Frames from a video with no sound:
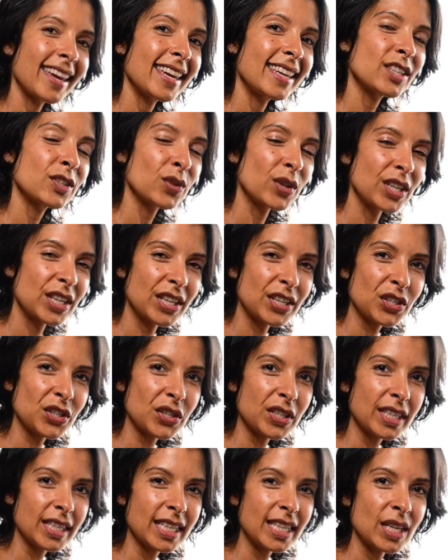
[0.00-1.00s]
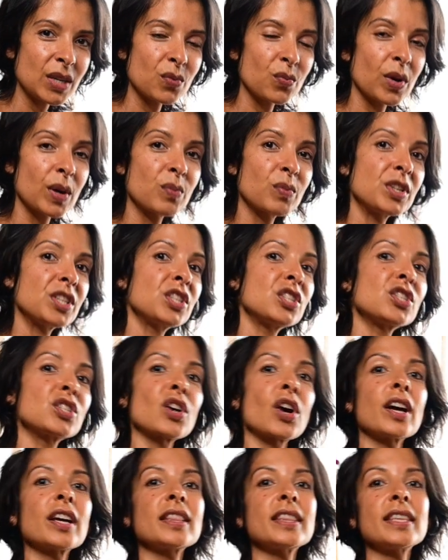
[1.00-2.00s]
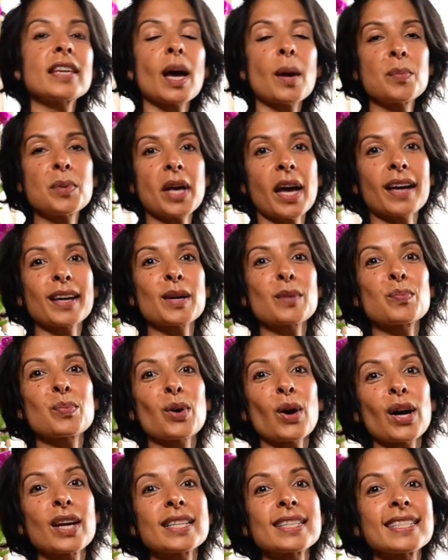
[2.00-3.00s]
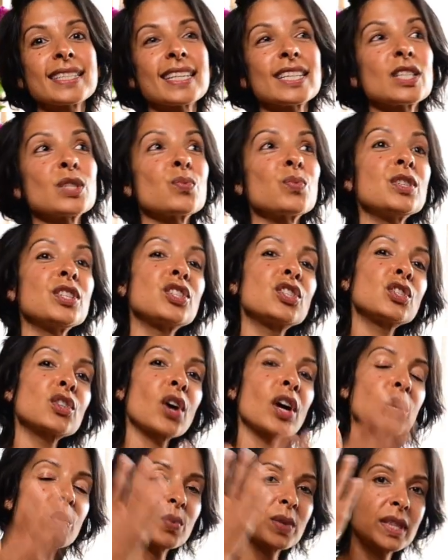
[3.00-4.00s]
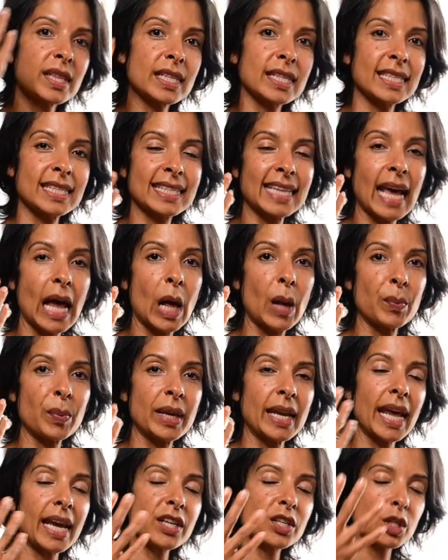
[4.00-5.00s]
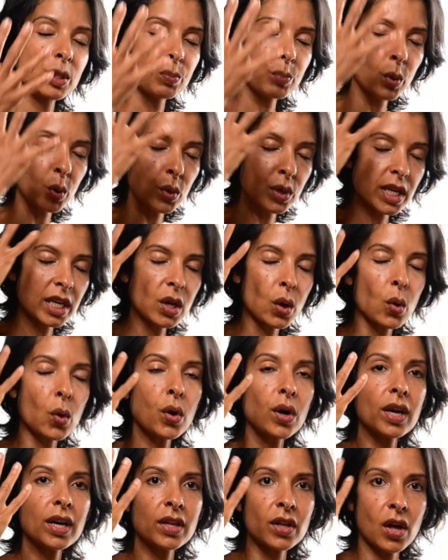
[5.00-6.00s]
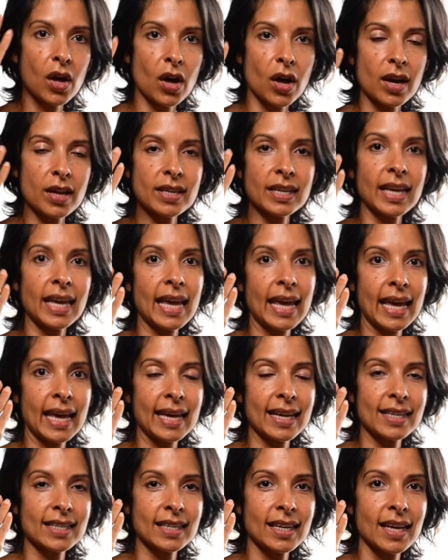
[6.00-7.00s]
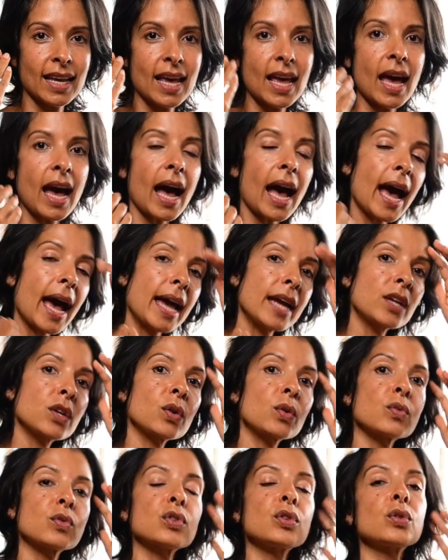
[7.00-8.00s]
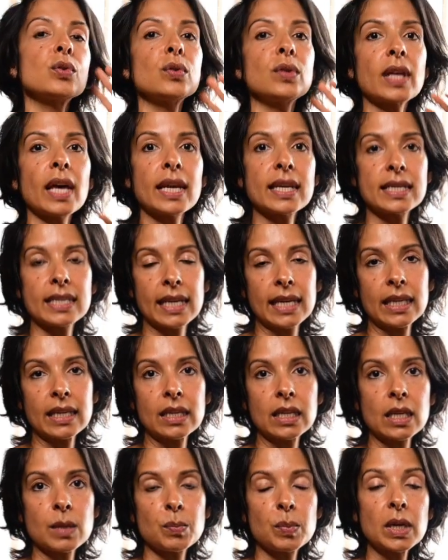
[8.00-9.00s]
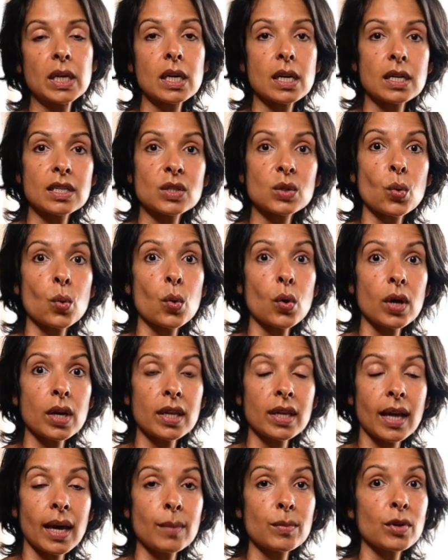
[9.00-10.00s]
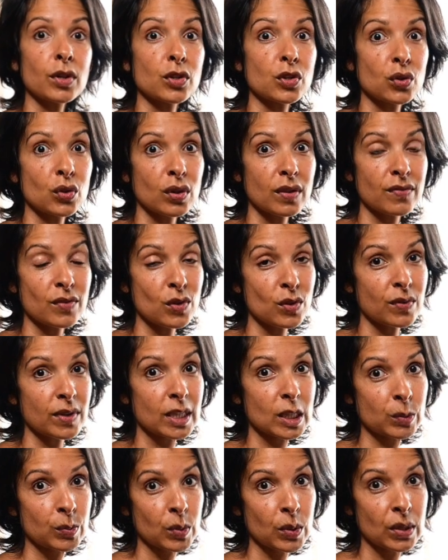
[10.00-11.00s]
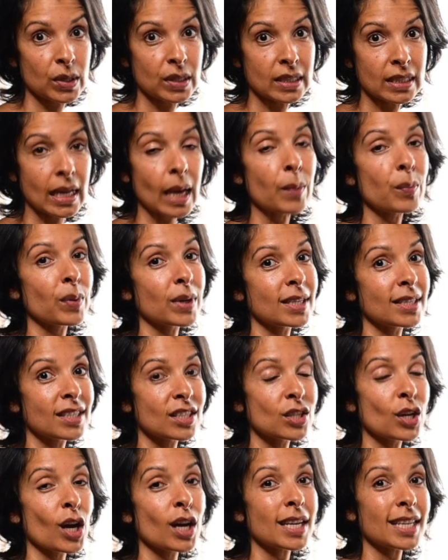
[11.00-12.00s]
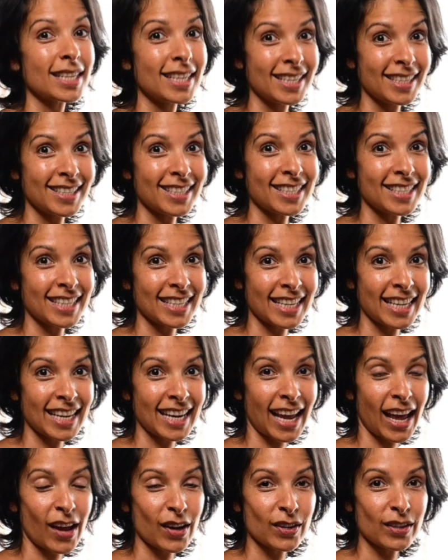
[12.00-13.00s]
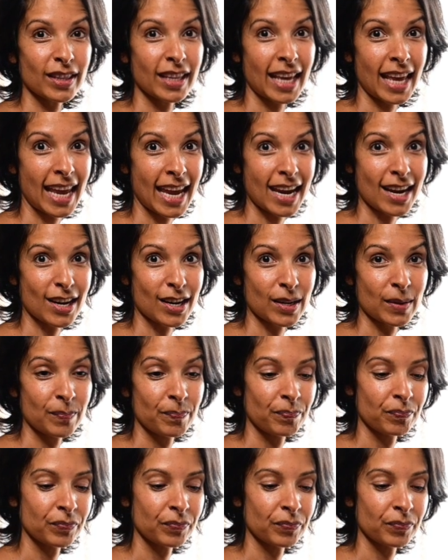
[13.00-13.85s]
Traditionally, when we start the Abhyanga process, we start with the scalp and actually putting oil on the head. I don't do that daily because oil, I'm not sure if you've experienced that, but it's not easy to get out of the hair.